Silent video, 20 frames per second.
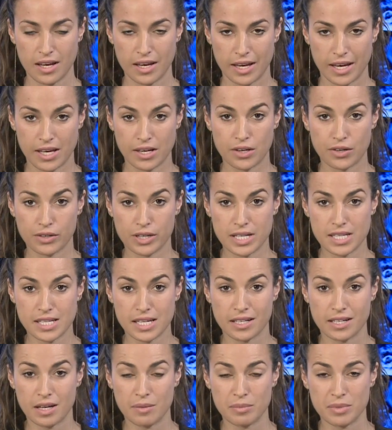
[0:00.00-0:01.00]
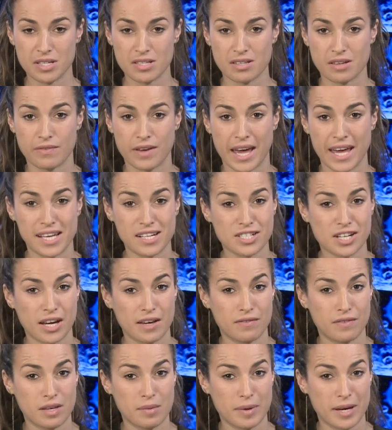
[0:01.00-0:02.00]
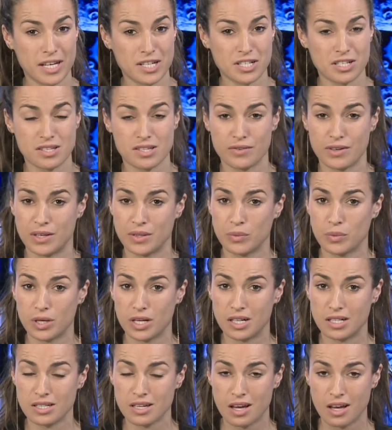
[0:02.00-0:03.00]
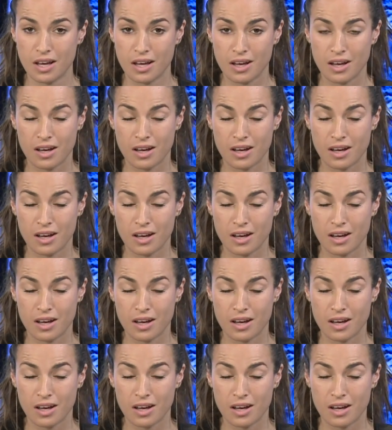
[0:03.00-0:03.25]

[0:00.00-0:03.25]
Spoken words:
increasing numbers of HIV patients around the world